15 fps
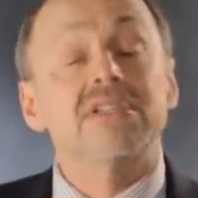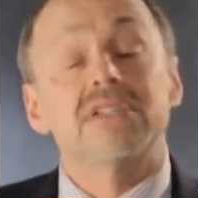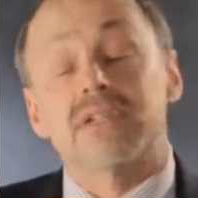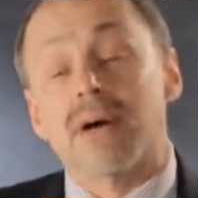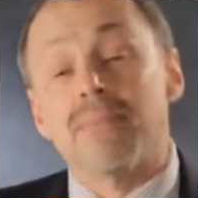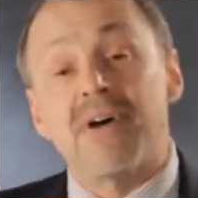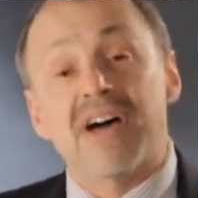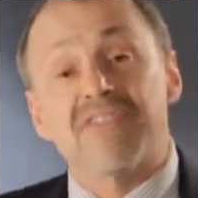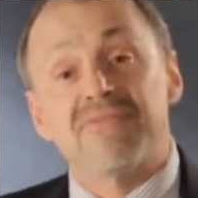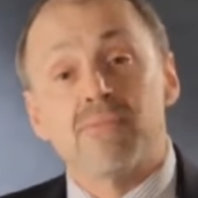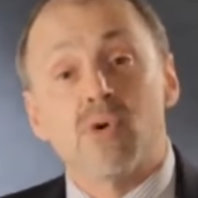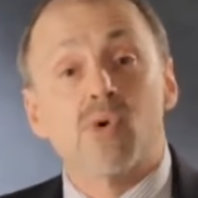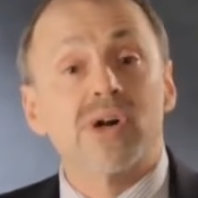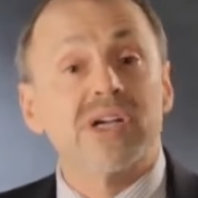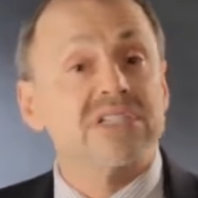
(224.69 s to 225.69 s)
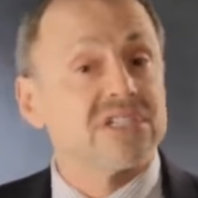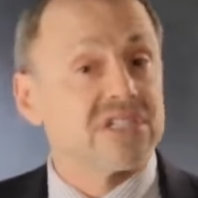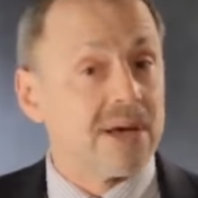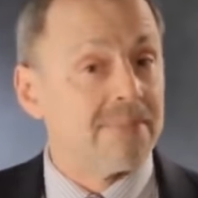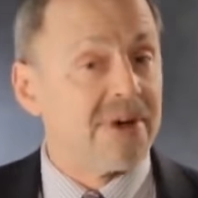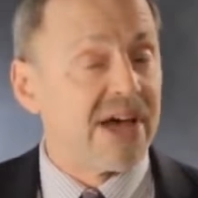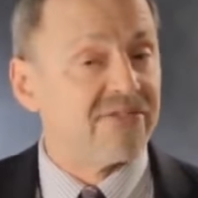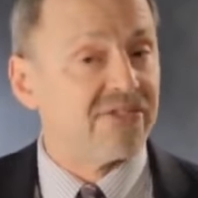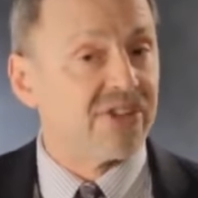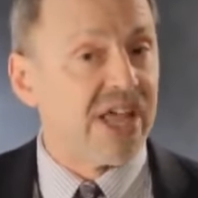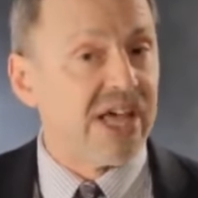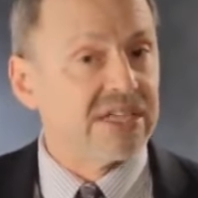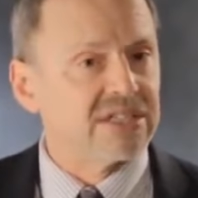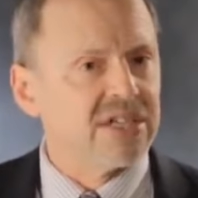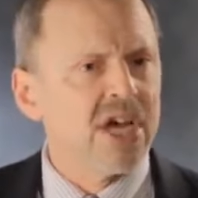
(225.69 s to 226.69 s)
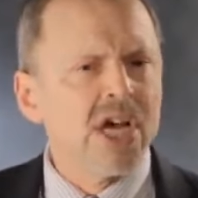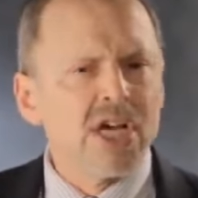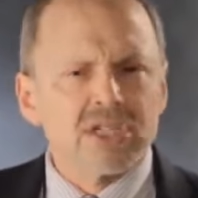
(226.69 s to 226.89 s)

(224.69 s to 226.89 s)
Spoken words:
Some have more and some have less.